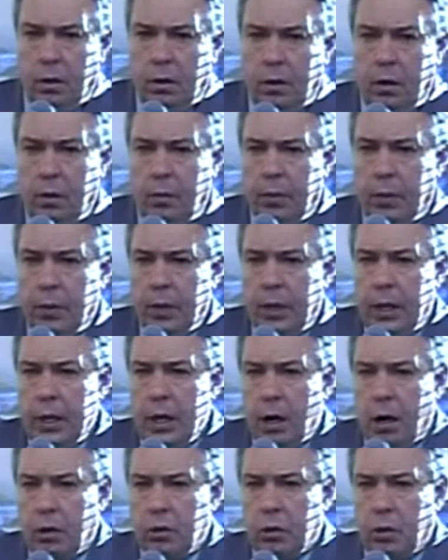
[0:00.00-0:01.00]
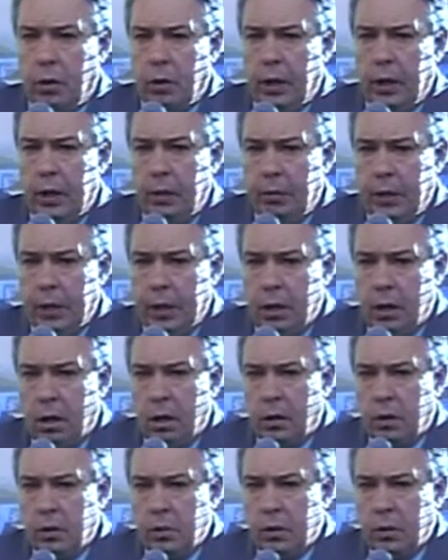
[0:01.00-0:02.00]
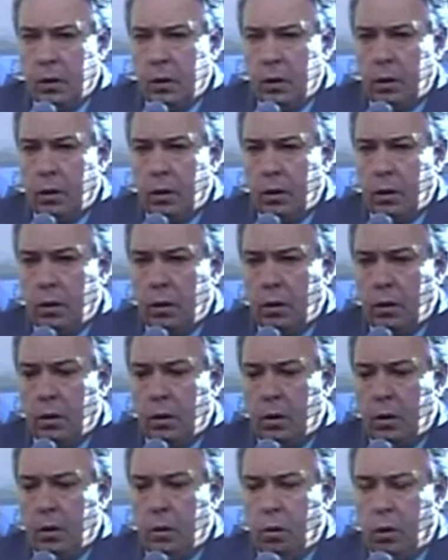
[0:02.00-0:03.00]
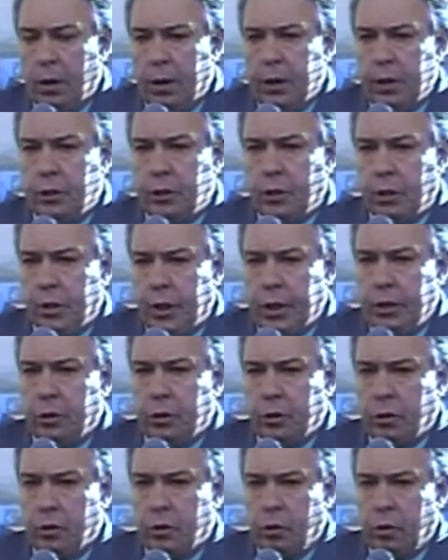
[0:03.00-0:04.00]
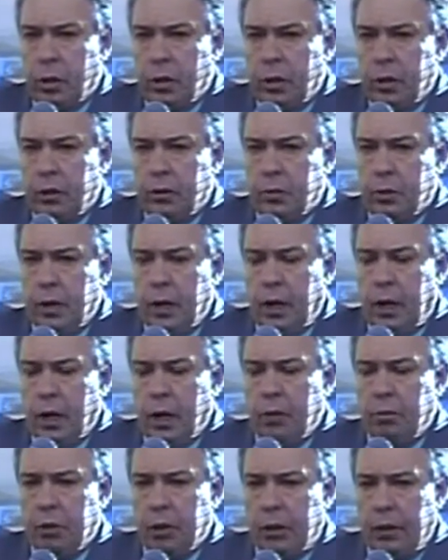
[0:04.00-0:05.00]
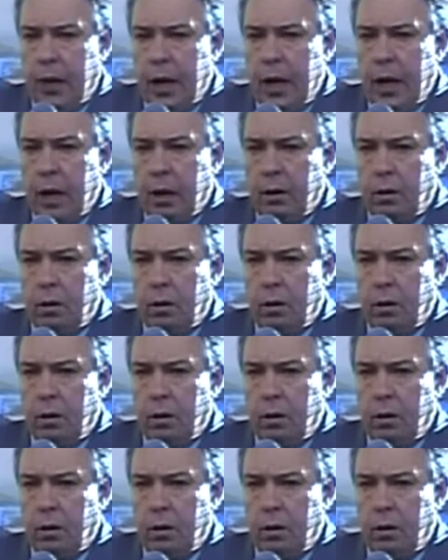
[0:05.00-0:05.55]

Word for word: Now he also let it be known what his credentials was when it come to that.